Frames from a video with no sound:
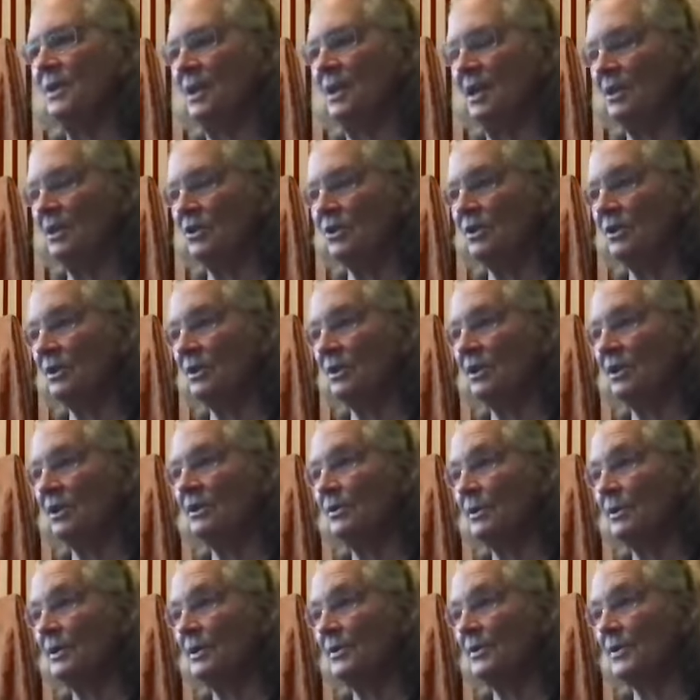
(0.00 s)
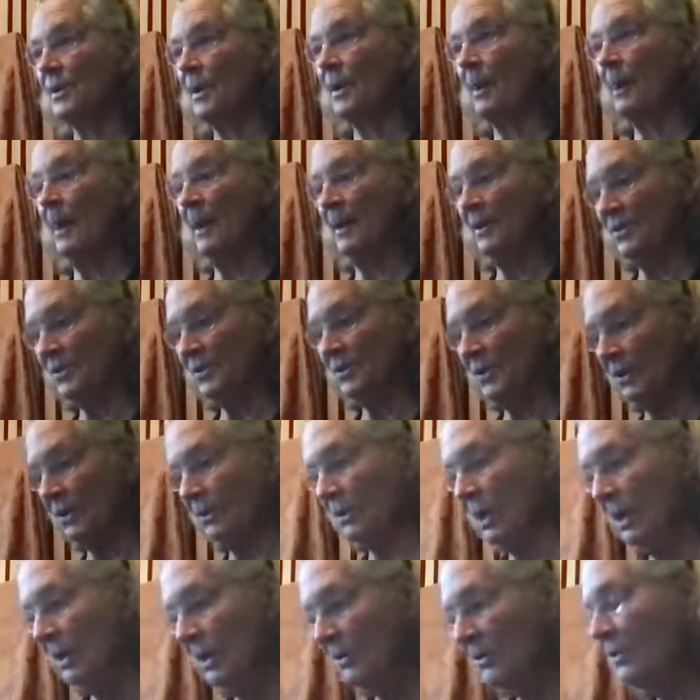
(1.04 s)
Asian countries.
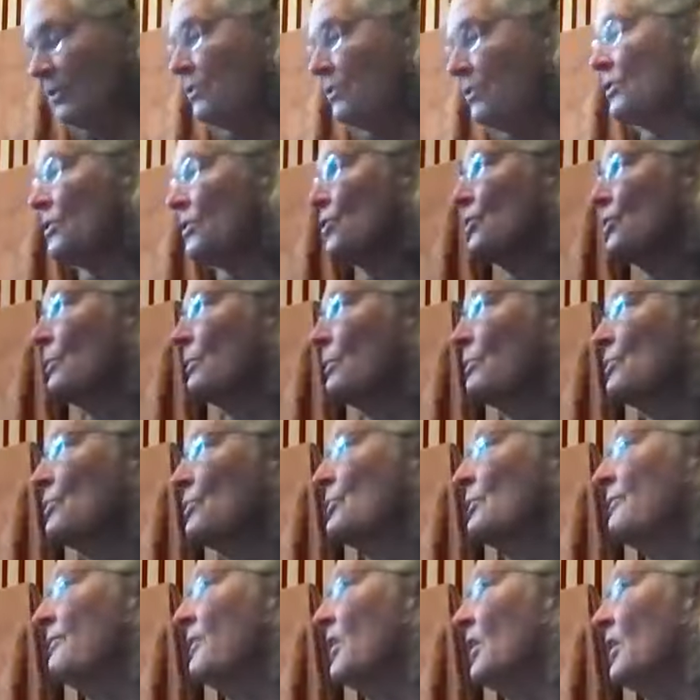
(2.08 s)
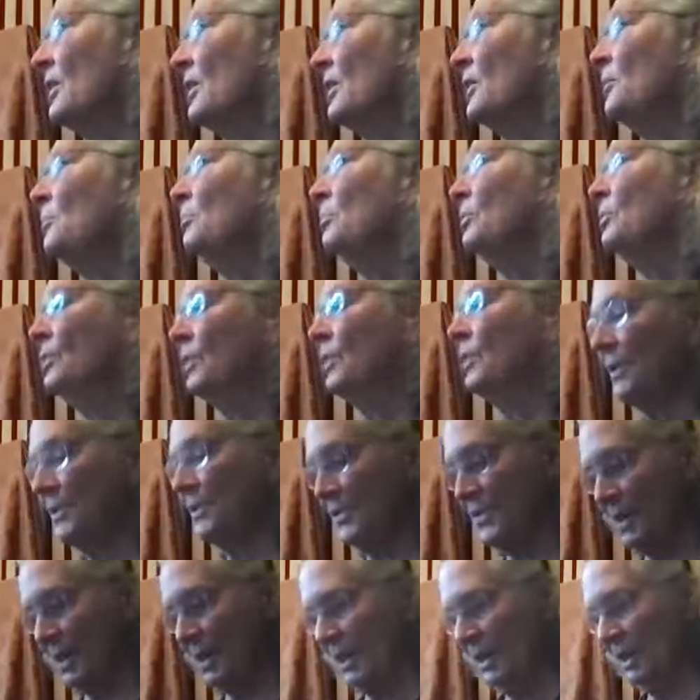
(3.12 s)
So those are Shravaka
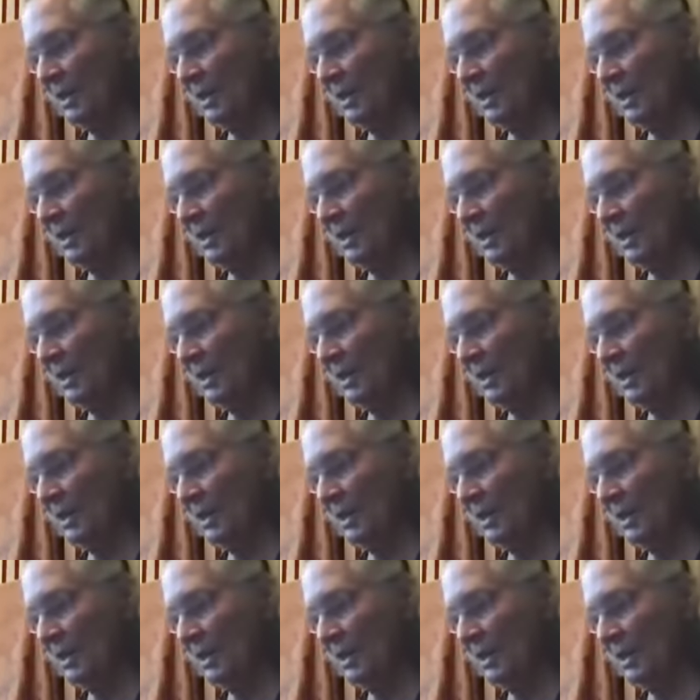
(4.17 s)
Buddhas.